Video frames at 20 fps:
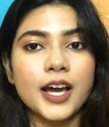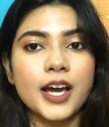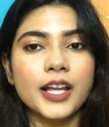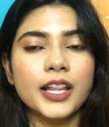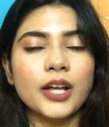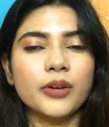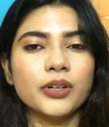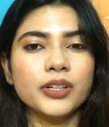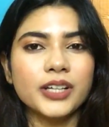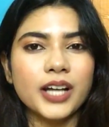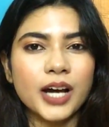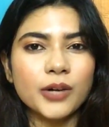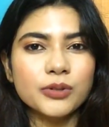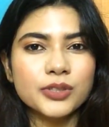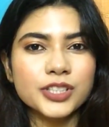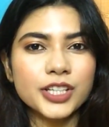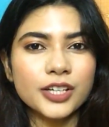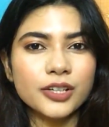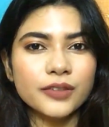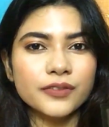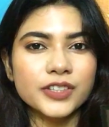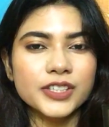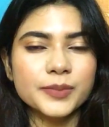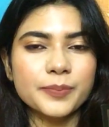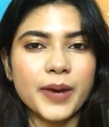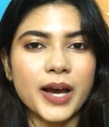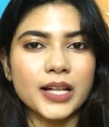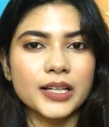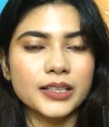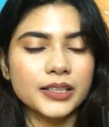Now, the downside of this
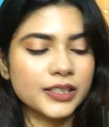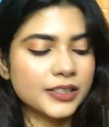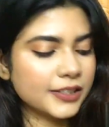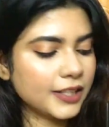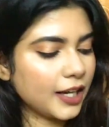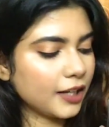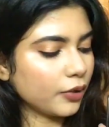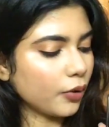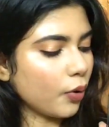palette is that